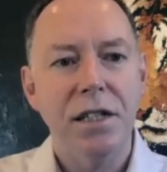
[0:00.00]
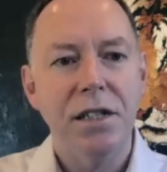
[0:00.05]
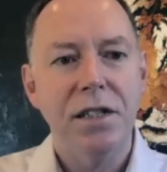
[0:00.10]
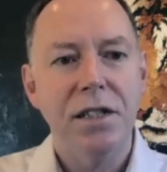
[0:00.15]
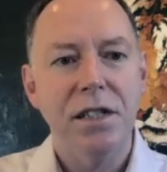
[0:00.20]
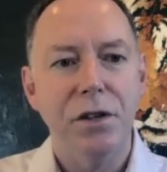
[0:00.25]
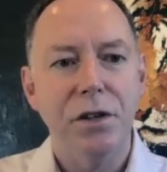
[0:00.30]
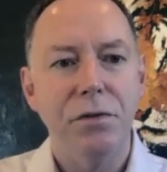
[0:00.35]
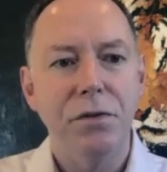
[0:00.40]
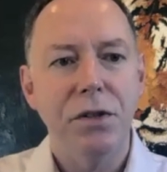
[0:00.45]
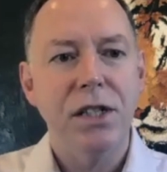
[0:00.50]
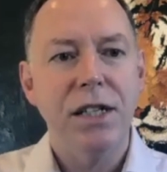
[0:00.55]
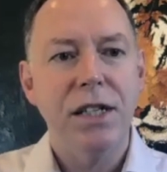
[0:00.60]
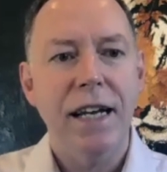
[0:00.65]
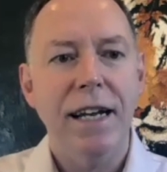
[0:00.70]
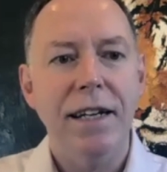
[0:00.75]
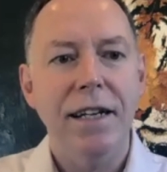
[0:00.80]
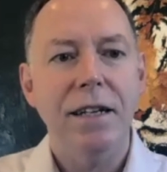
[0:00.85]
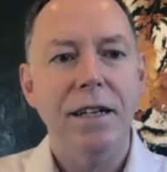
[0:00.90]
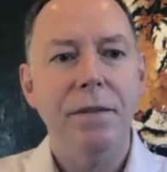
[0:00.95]

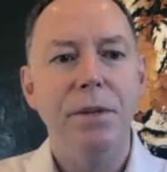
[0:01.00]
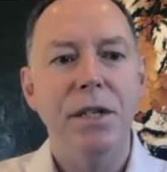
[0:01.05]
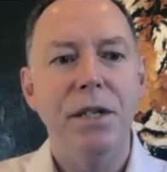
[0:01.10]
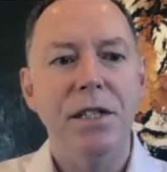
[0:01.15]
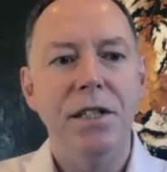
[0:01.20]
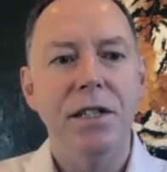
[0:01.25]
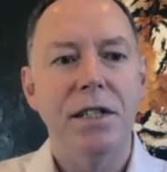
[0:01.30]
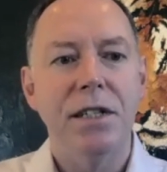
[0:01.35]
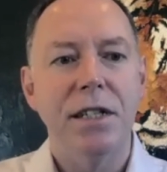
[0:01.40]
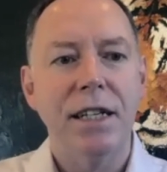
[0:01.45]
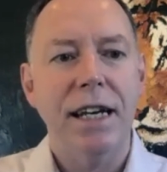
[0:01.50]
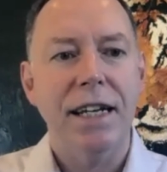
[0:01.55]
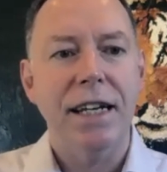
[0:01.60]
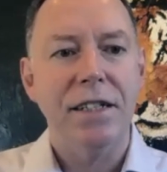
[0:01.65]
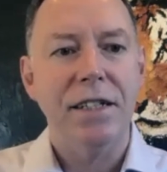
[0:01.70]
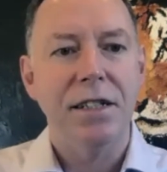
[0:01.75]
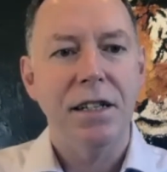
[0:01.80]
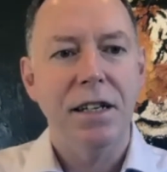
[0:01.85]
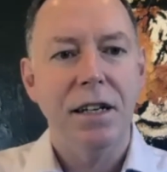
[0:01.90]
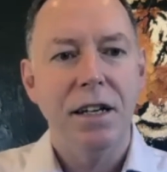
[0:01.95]
self-standing business
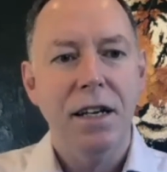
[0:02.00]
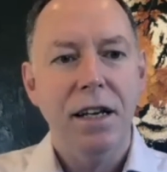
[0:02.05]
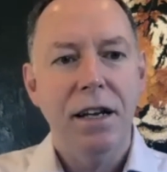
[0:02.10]
case.